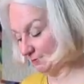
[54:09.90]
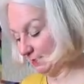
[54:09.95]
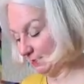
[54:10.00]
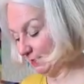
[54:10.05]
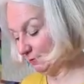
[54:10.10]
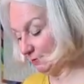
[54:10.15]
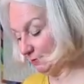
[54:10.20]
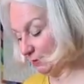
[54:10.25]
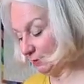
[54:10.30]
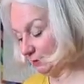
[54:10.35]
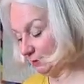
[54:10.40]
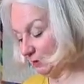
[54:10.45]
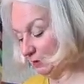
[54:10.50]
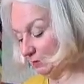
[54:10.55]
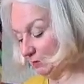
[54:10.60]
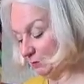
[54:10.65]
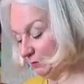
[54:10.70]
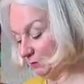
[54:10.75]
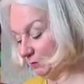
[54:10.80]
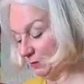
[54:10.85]
Even though
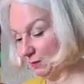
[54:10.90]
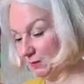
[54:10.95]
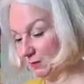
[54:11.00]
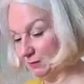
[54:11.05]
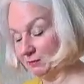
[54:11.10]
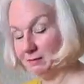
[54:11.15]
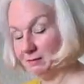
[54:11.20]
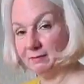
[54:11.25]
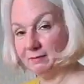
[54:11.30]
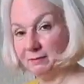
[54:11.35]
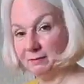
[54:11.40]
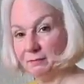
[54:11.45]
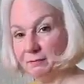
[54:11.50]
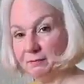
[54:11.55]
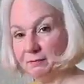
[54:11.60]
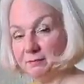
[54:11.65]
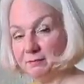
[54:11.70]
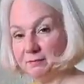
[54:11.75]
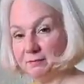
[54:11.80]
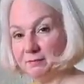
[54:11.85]
it'll be
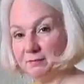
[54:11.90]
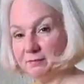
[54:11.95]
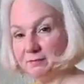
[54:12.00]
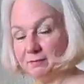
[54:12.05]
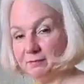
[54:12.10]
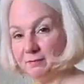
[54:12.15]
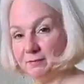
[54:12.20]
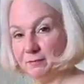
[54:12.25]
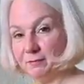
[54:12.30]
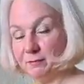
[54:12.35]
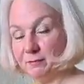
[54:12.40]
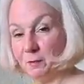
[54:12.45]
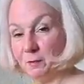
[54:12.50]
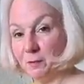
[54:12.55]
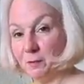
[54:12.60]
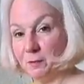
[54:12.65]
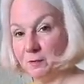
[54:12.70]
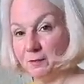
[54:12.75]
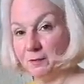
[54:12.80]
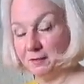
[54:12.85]

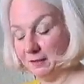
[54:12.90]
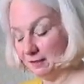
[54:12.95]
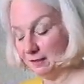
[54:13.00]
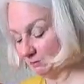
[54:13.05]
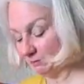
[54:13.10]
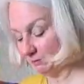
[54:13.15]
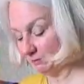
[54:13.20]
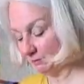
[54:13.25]
4 then.